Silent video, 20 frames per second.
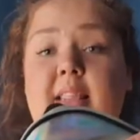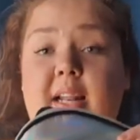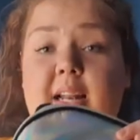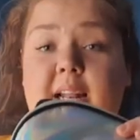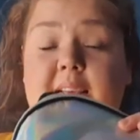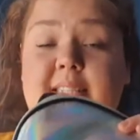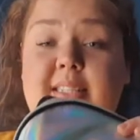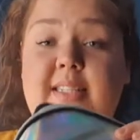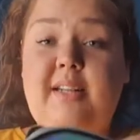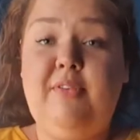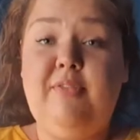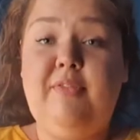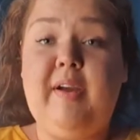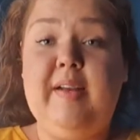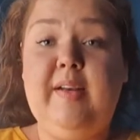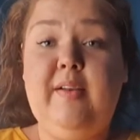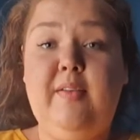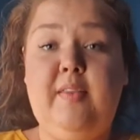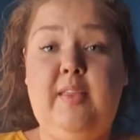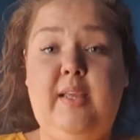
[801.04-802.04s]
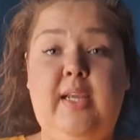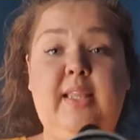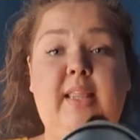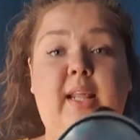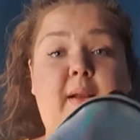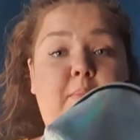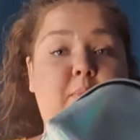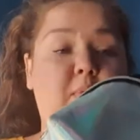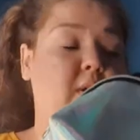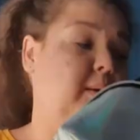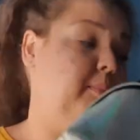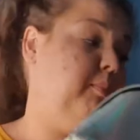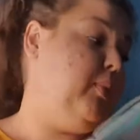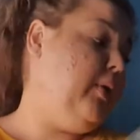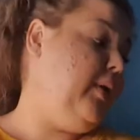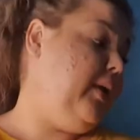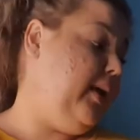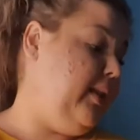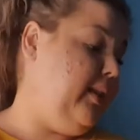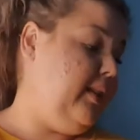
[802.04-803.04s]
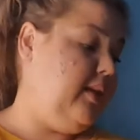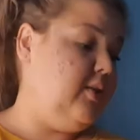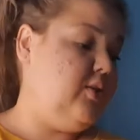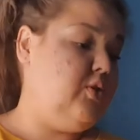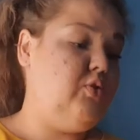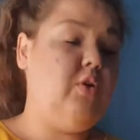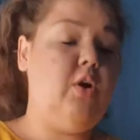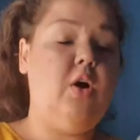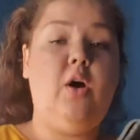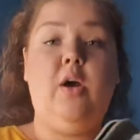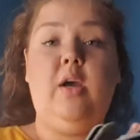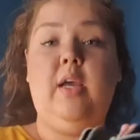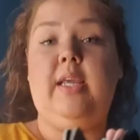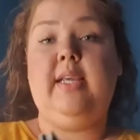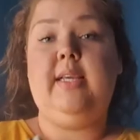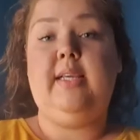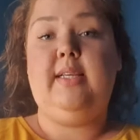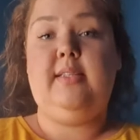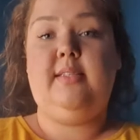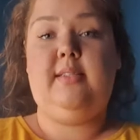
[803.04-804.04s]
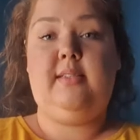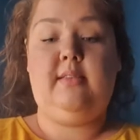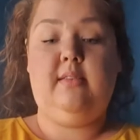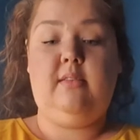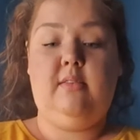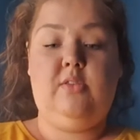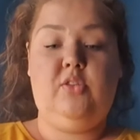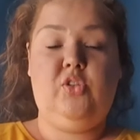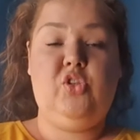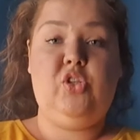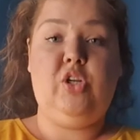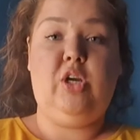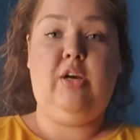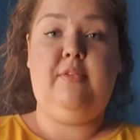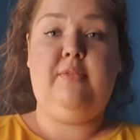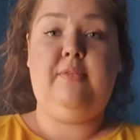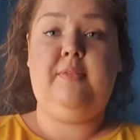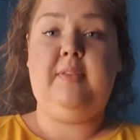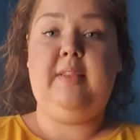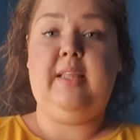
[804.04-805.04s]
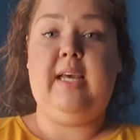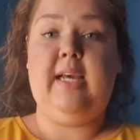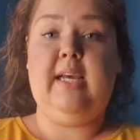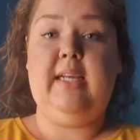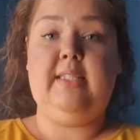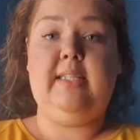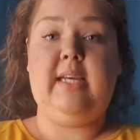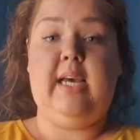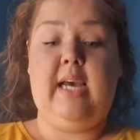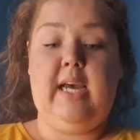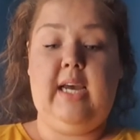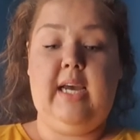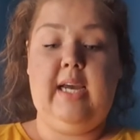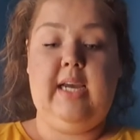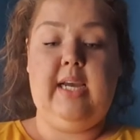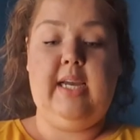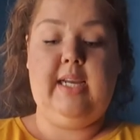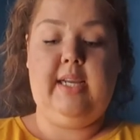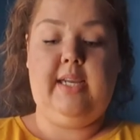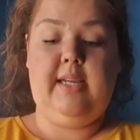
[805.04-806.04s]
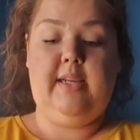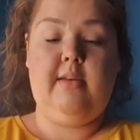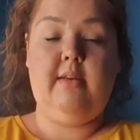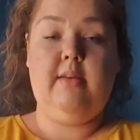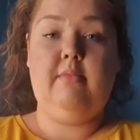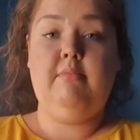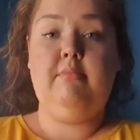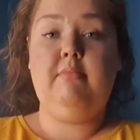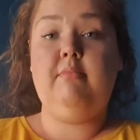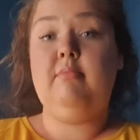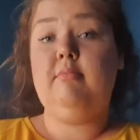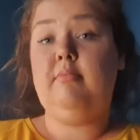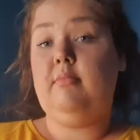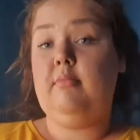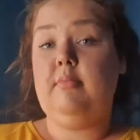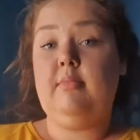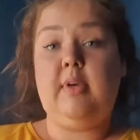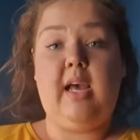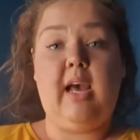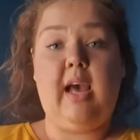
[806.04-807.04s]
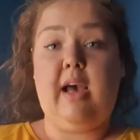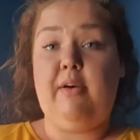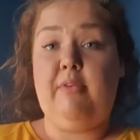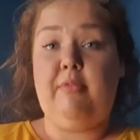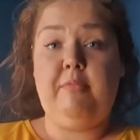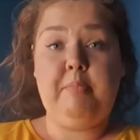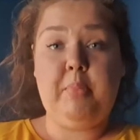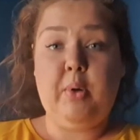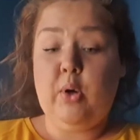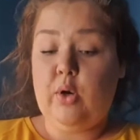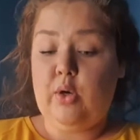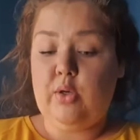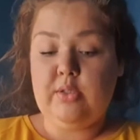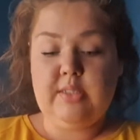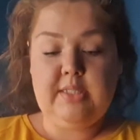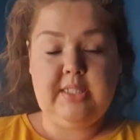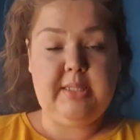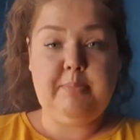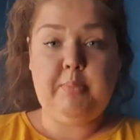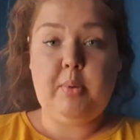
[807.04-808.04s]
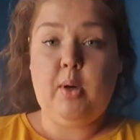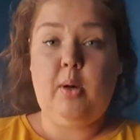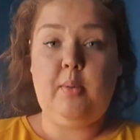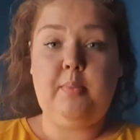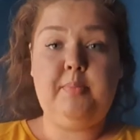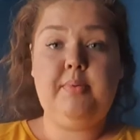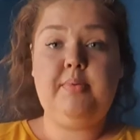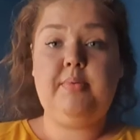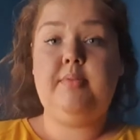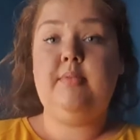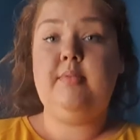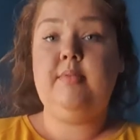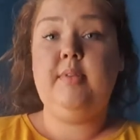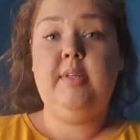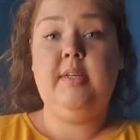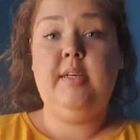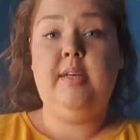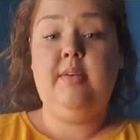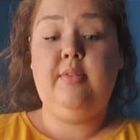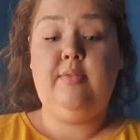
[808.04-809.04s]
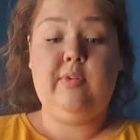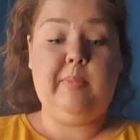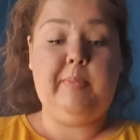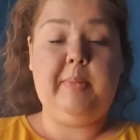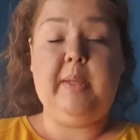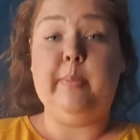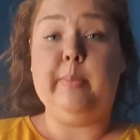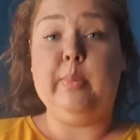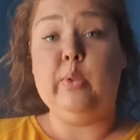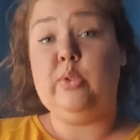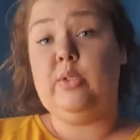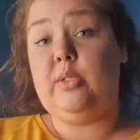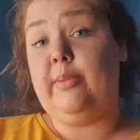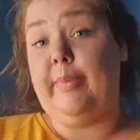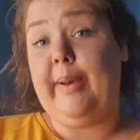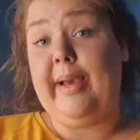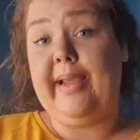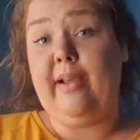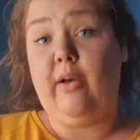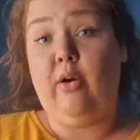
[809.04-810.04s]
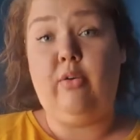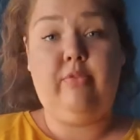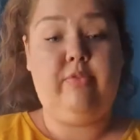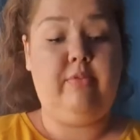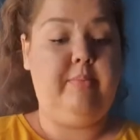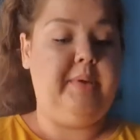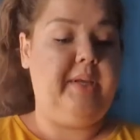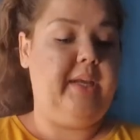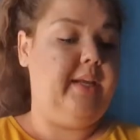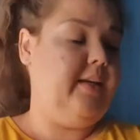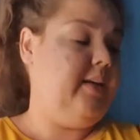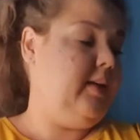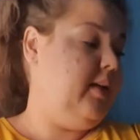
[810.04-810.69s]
the last and final thing that I'm gonna put in this drawer is stuff that I have put on Depop for people to buy off me.